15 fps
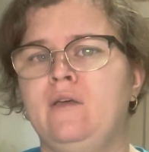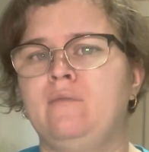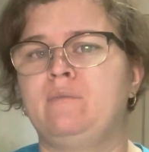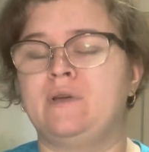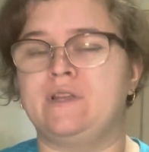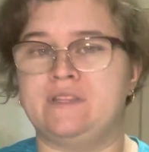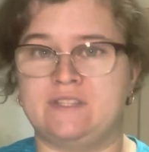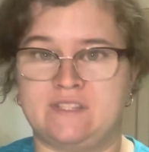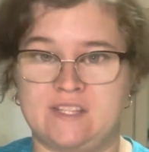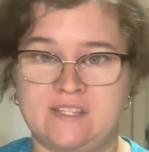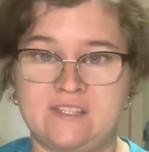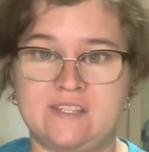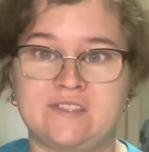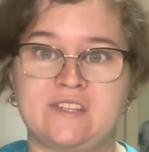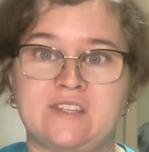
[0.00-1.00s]
But in
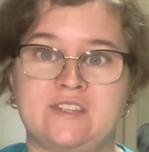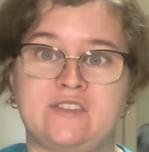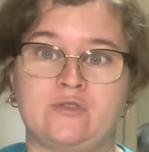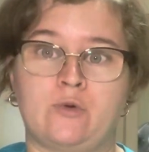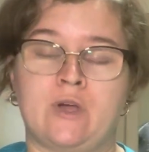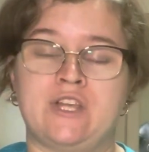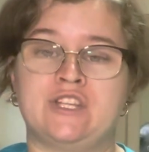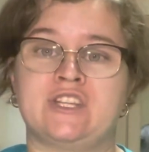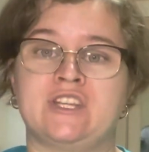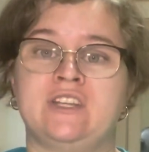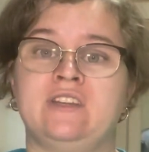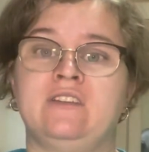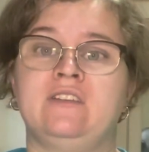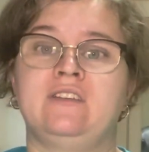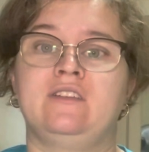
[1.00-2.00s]
Sissy's
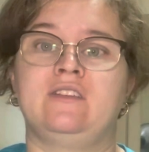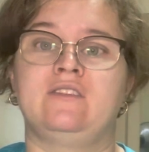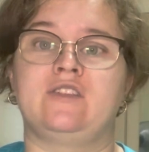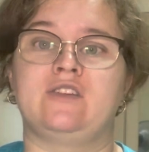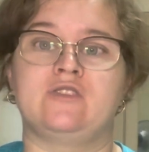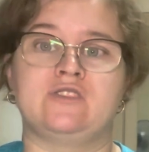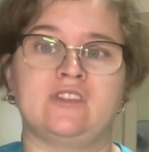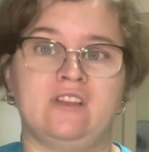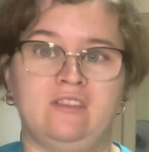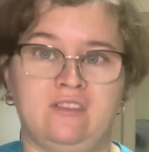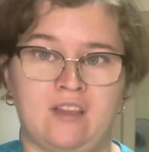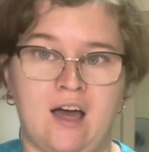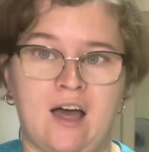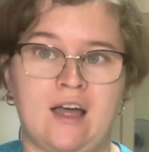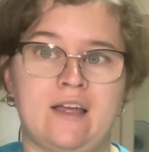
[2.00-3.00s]
situation, there's a
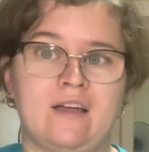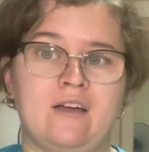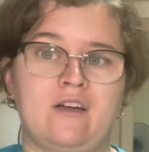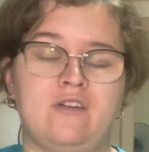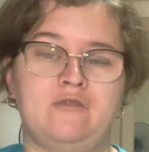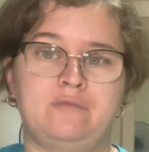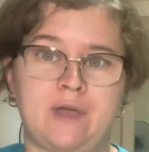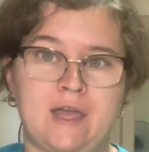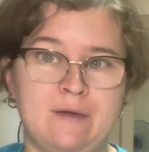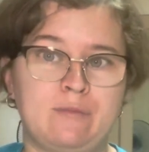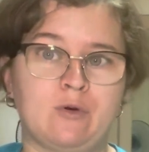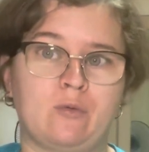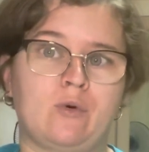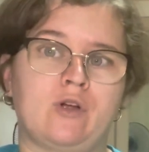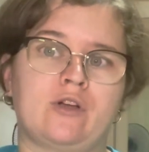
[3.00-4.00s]
lot of
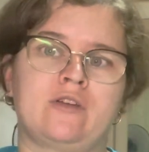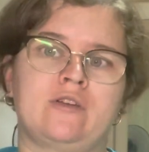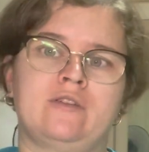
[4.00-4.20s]
paperwork